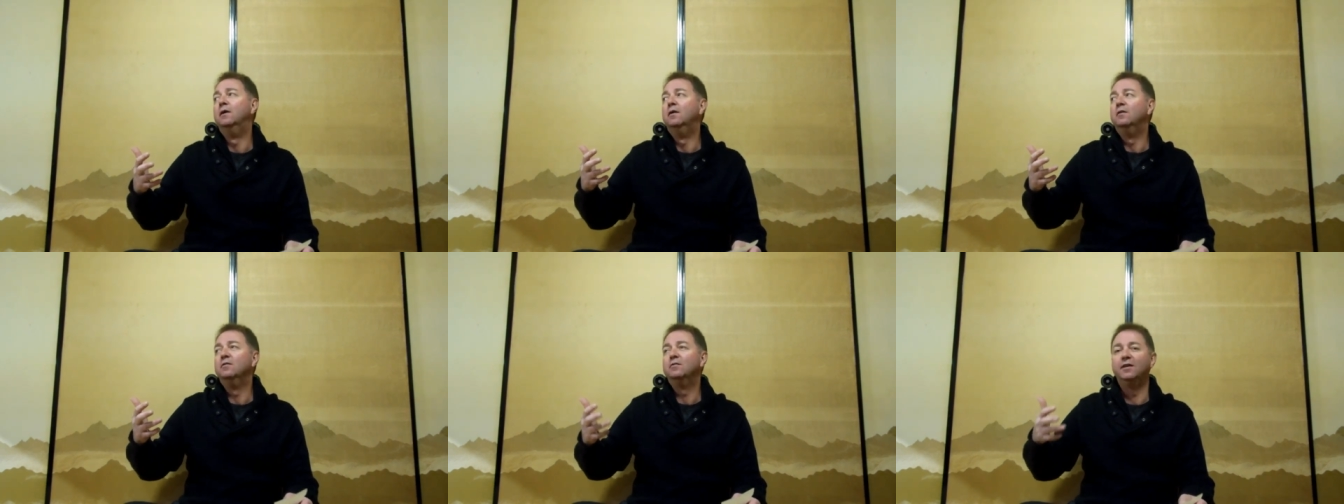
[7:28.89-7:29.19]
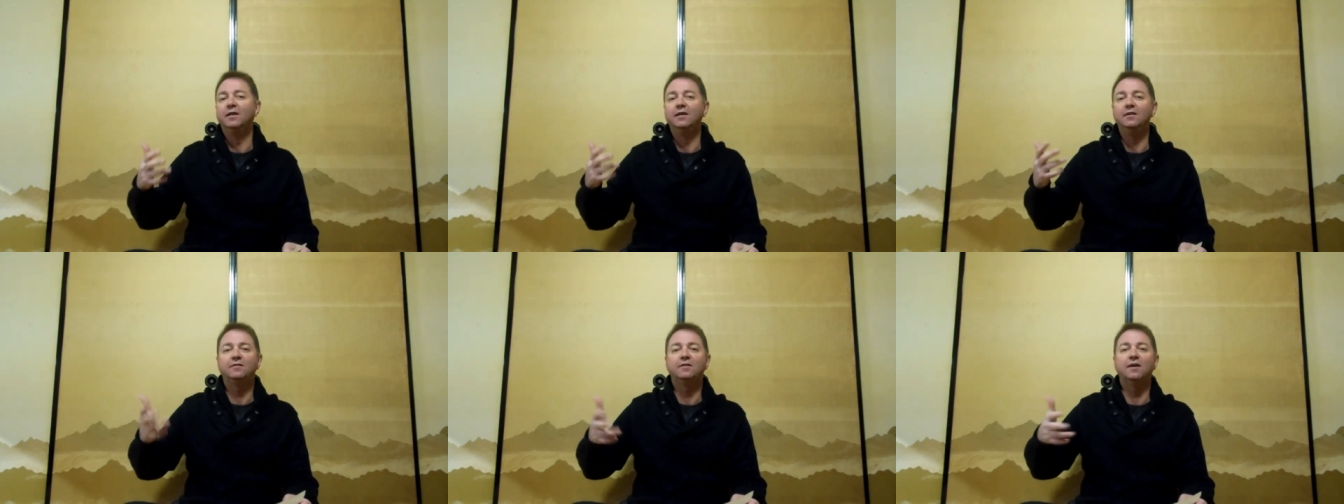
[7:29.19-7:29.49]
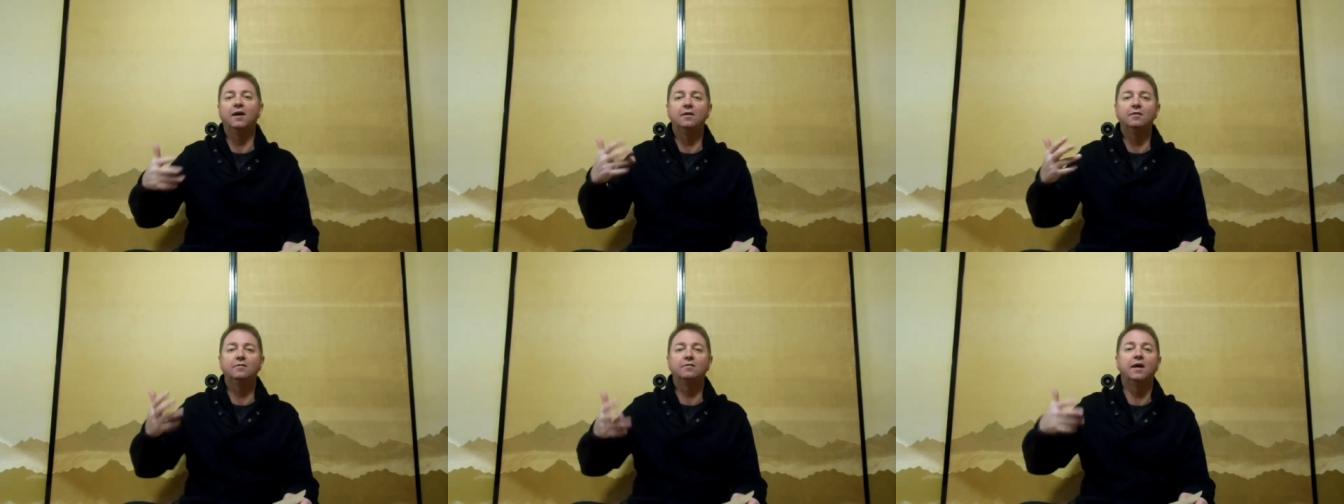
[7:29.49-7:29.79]
So he
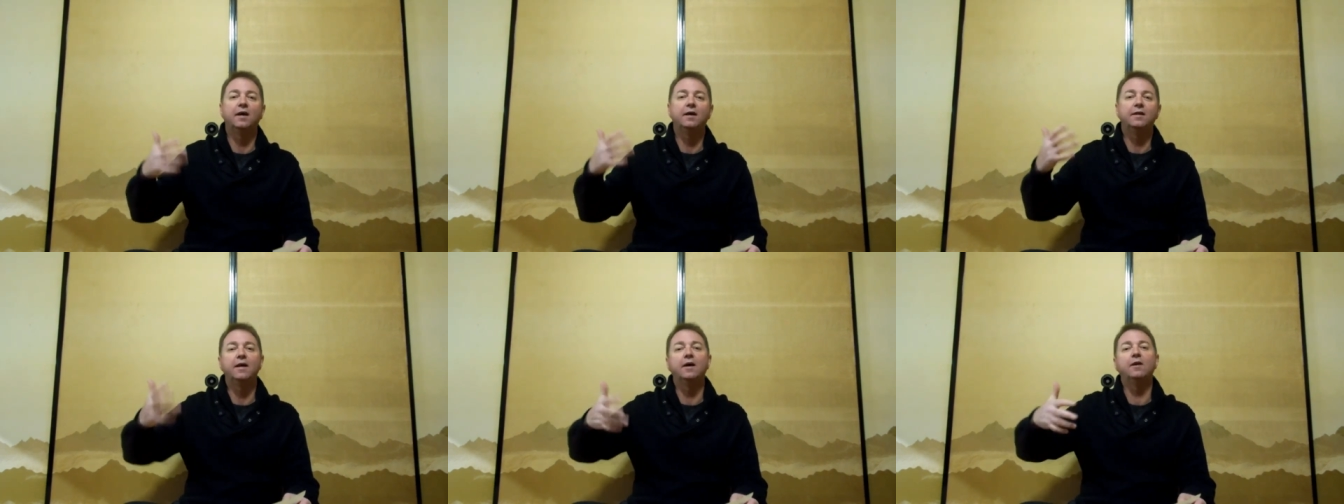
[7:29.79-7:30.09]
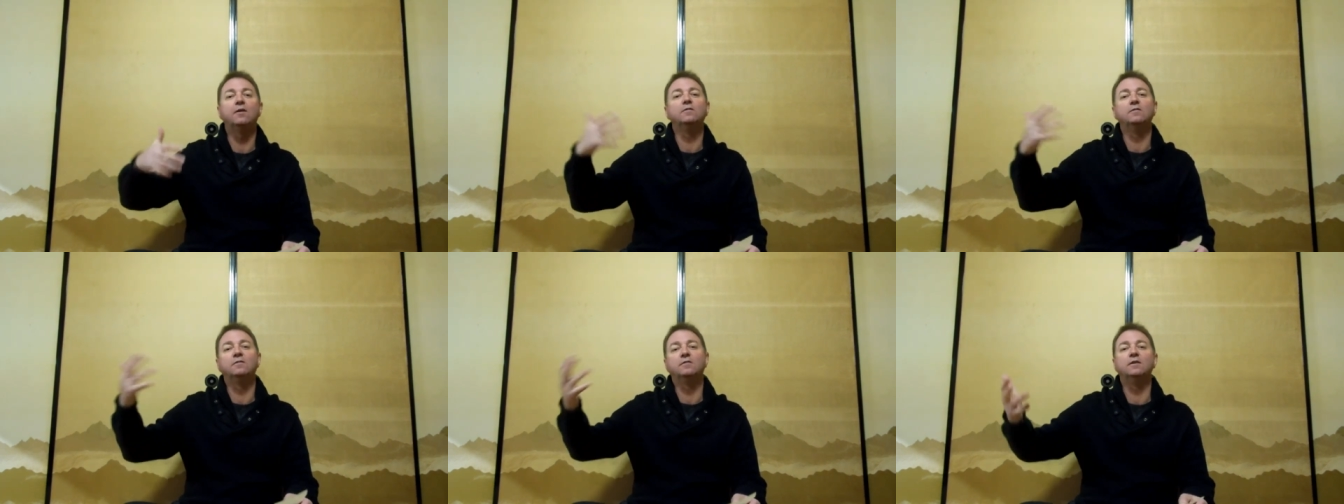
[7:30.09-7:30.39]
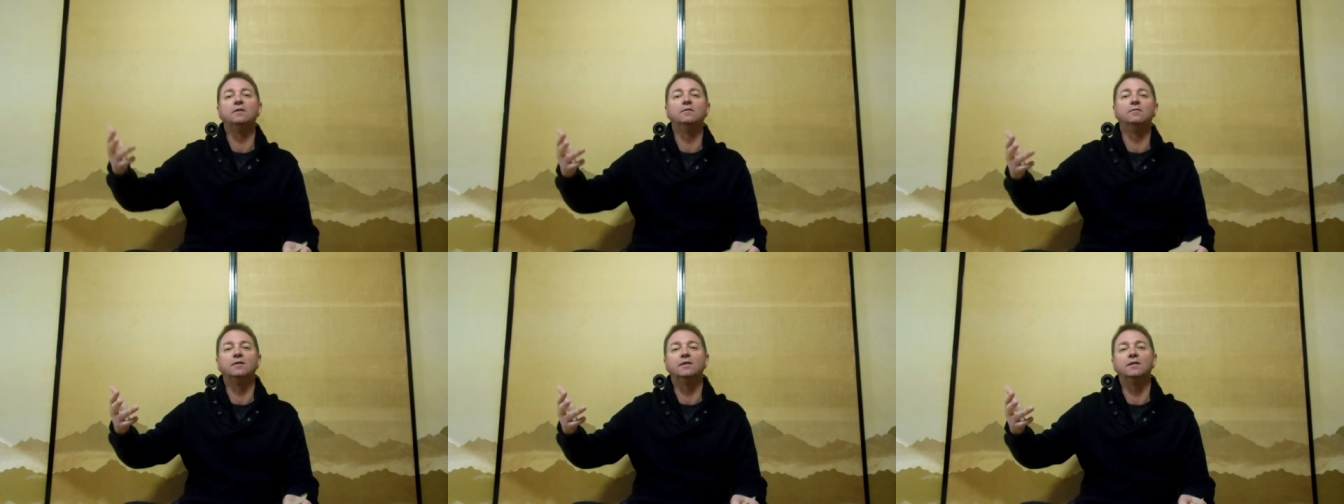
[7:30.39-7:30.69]
started saying that on
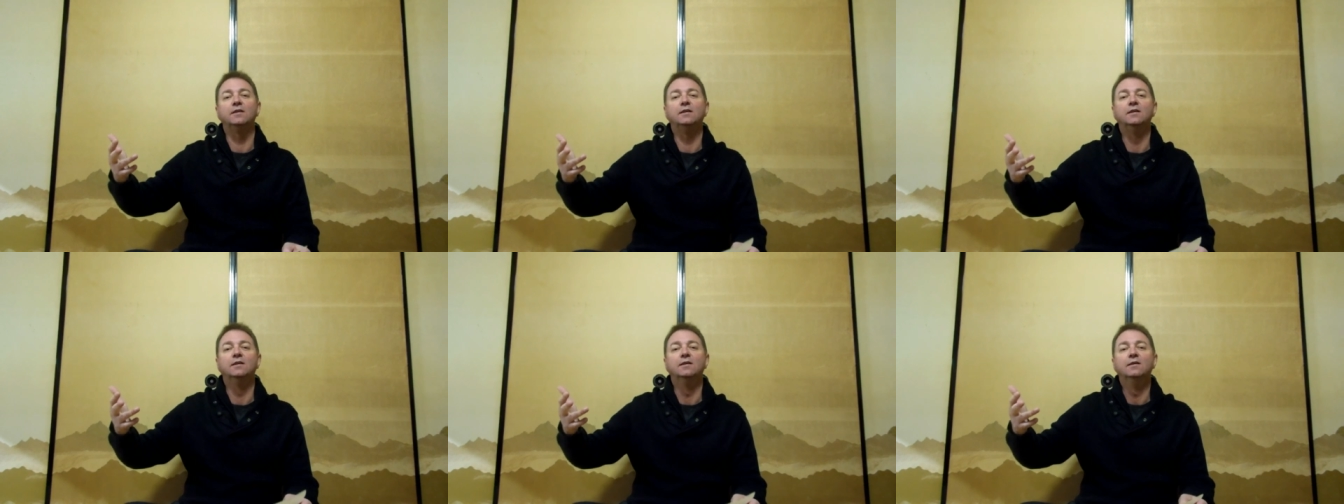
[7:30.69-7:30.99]
T V.